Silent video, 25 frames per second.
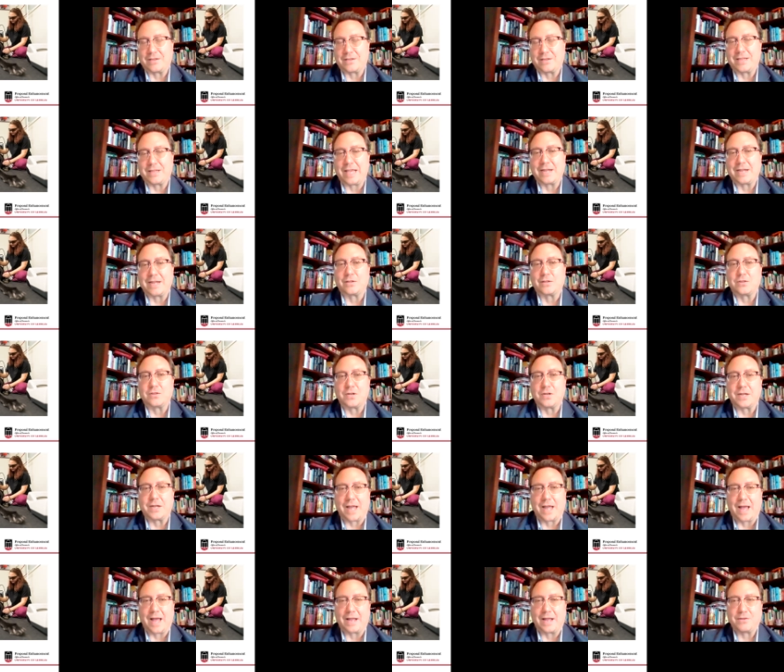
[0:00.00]
take
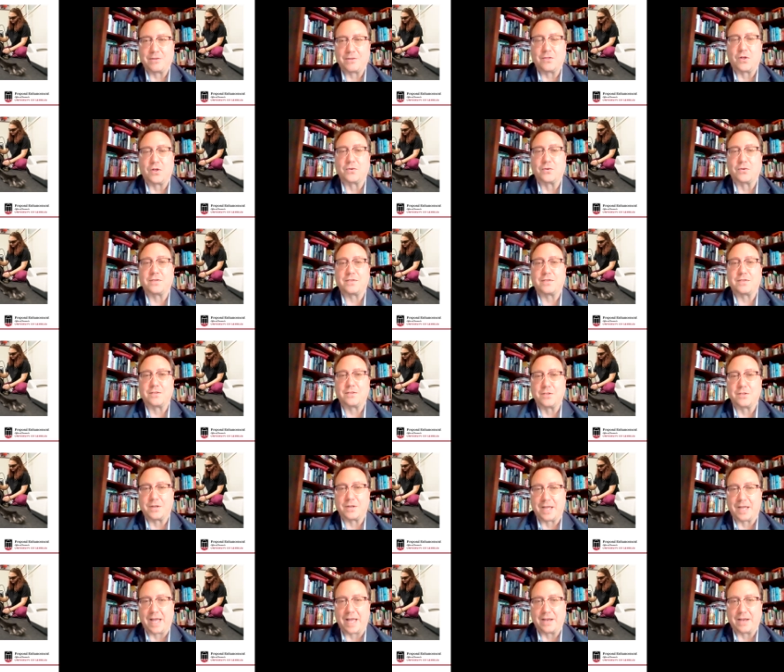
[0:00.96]
a close
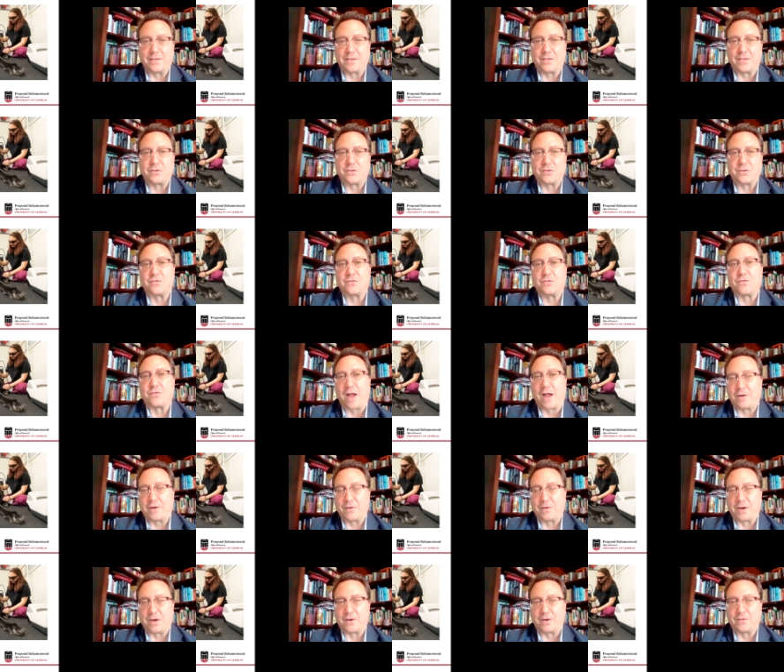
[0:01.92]
look at the
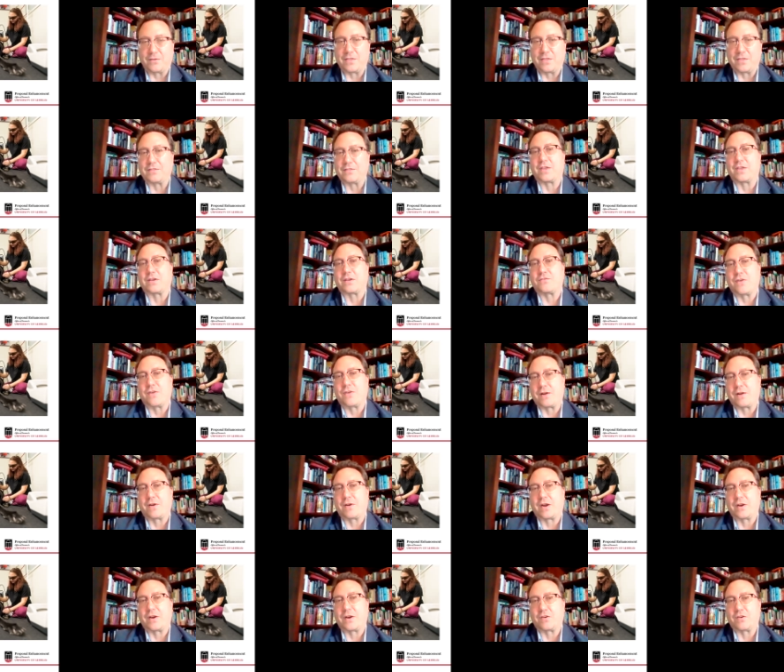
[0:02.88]
track record, things like
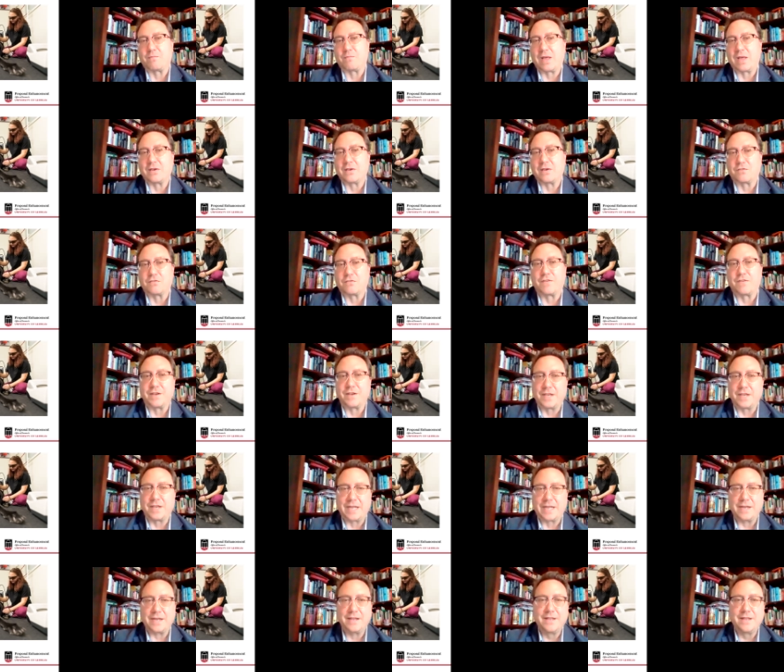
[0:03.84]
track record of mentor
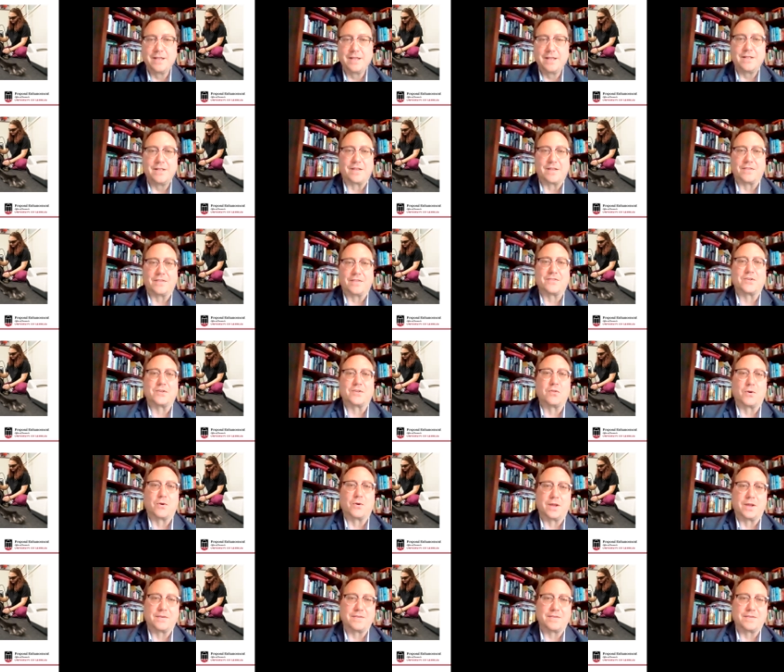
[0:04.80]
funding. That's the
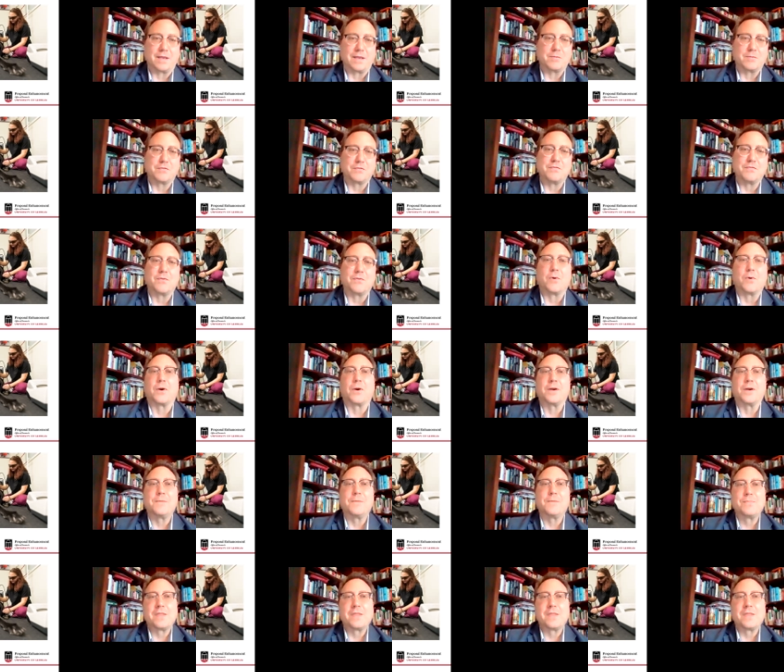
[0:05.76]
glorious table
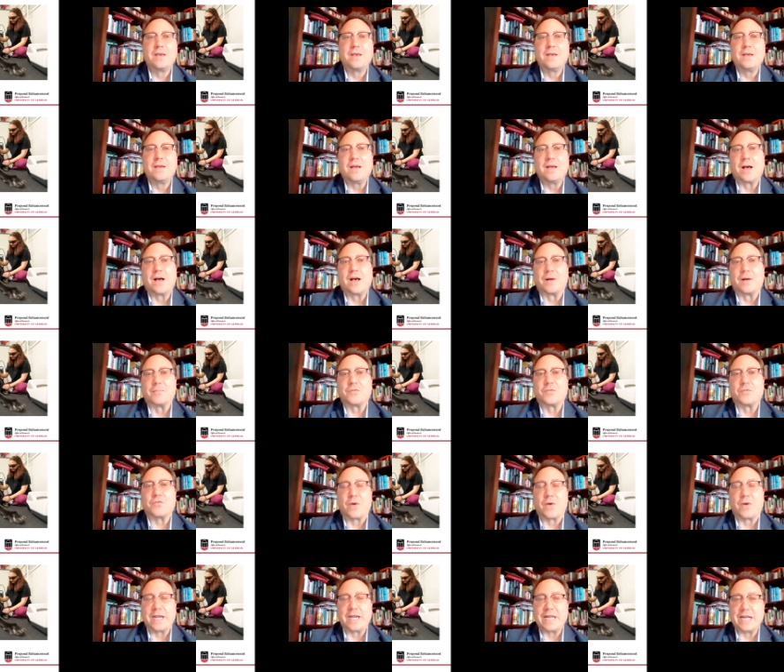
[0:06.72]
4.
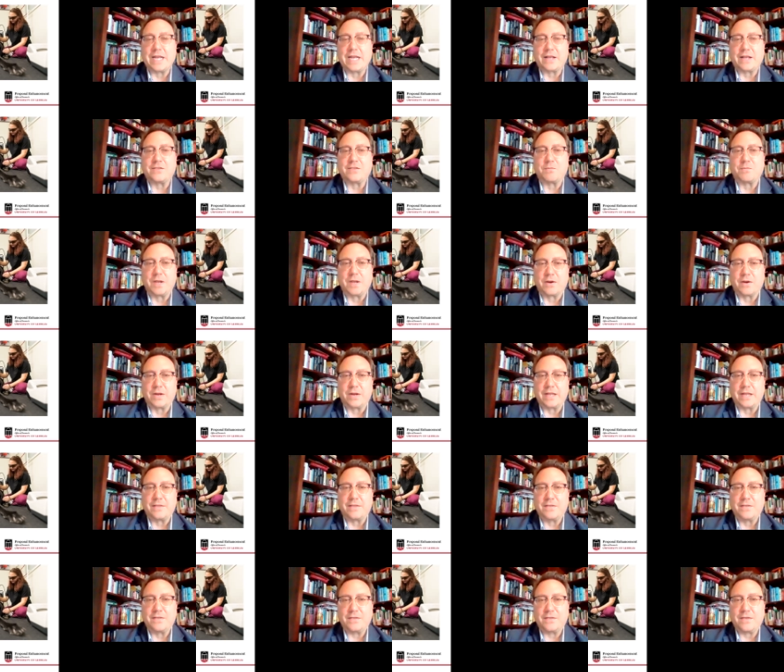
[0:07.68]
Training
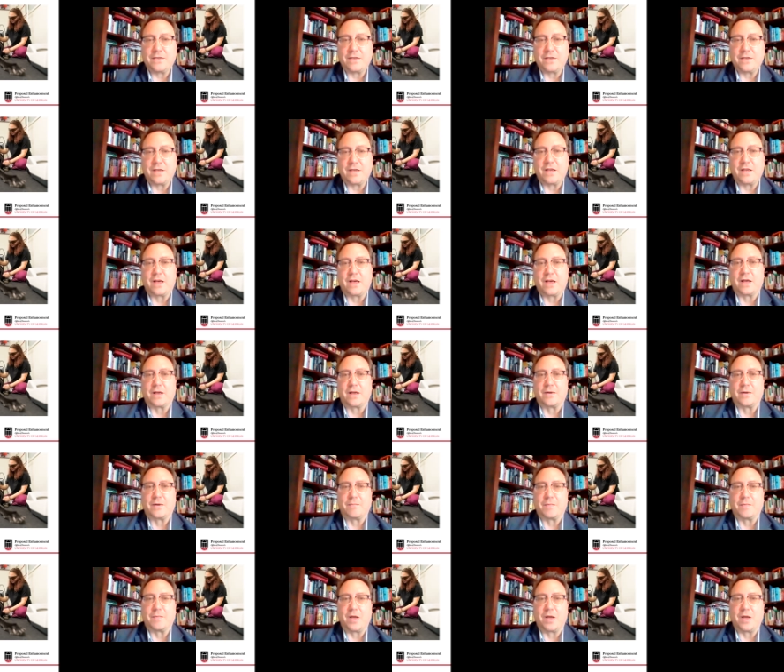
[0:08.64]
experience.
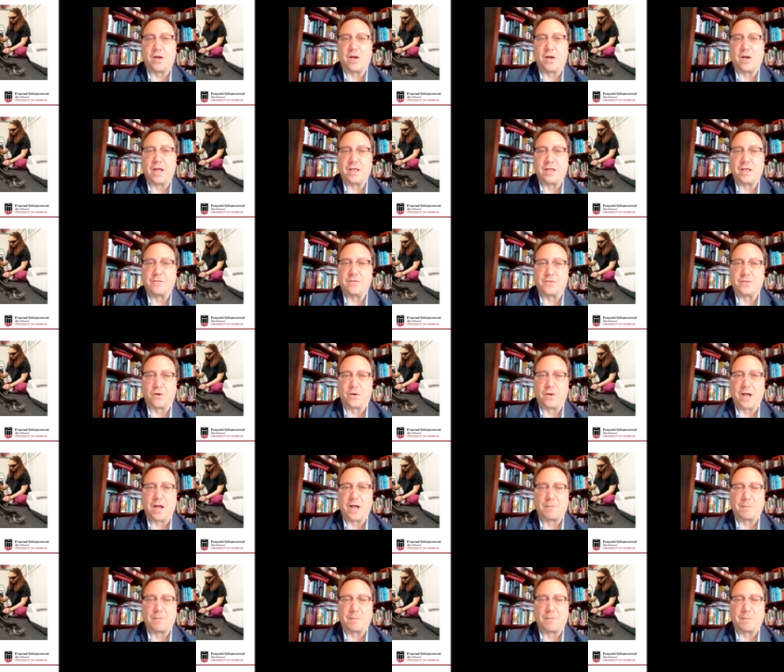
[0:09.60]
So how